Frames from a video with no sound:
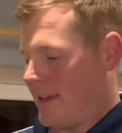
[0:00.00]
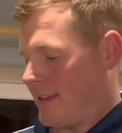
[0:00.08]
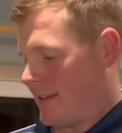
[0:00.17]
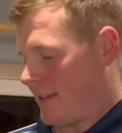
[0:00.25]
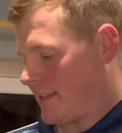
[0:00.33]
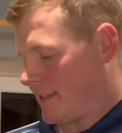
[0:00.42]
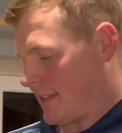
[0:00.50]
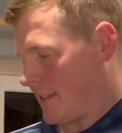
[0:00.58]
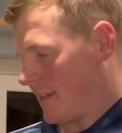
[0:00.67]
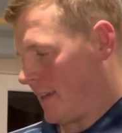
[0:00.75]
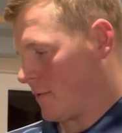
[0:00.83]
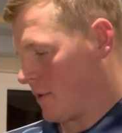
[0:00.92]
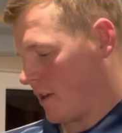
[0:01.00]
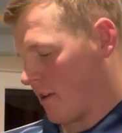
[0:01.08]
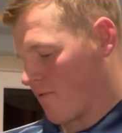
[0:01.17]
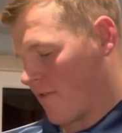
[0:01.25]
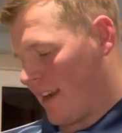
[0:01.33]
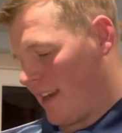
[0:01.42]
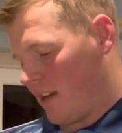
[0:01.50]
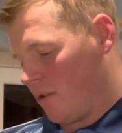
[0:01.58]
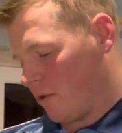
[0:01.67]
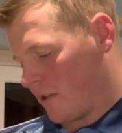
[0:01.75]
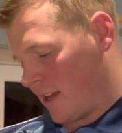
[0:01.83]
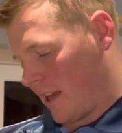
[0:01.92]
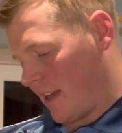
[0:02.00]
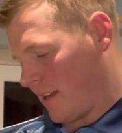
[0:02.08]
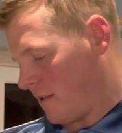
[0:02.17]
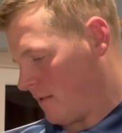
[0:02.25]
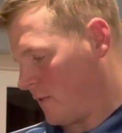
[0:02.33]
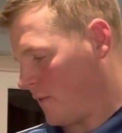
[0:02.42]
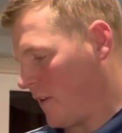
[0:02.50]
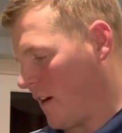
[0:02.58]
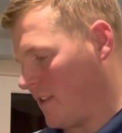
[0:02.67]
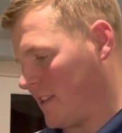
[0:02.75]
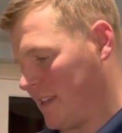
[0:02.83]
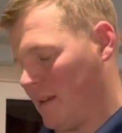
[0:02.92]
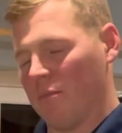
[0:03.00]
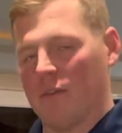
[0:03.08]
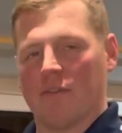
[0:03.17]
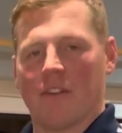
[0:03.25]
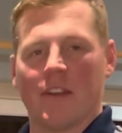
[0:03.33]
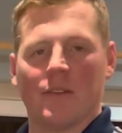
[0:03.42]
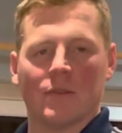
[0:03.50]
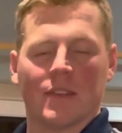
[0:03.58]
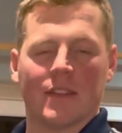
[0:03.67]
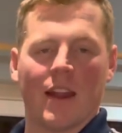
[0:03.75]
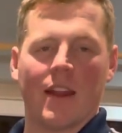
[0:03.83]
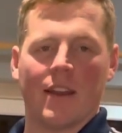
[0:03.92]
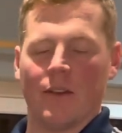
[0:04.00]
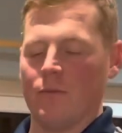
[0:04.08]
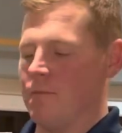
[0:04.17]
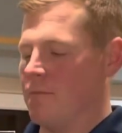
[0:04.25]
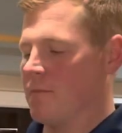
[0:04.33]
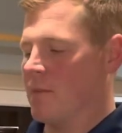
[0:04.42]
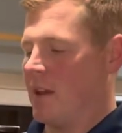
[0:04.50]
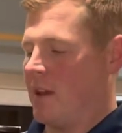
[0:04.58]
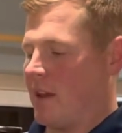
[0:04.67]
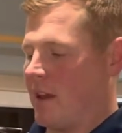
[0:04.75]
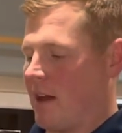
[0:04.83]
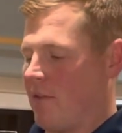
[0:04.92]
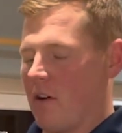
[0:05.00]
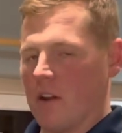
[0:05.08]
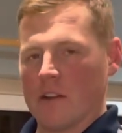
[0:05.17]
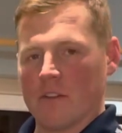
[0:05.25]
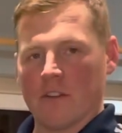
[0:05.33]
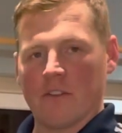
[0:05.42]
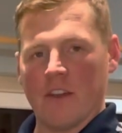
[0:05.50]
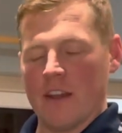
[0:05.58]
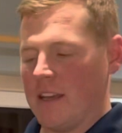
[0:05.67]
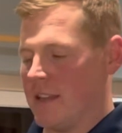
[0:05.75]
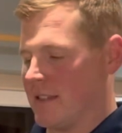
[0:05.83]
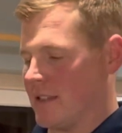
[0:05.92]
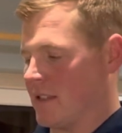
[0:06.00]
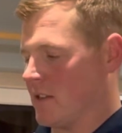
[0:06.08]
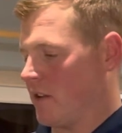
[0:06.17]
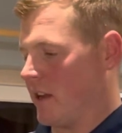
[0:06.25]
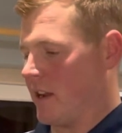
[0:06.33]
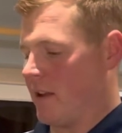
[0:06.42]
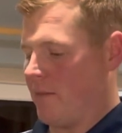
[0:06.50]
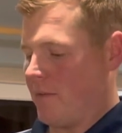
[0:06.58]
This seems like a really good kit. It's very simple for anyone starting out. You have all your ingredients inside.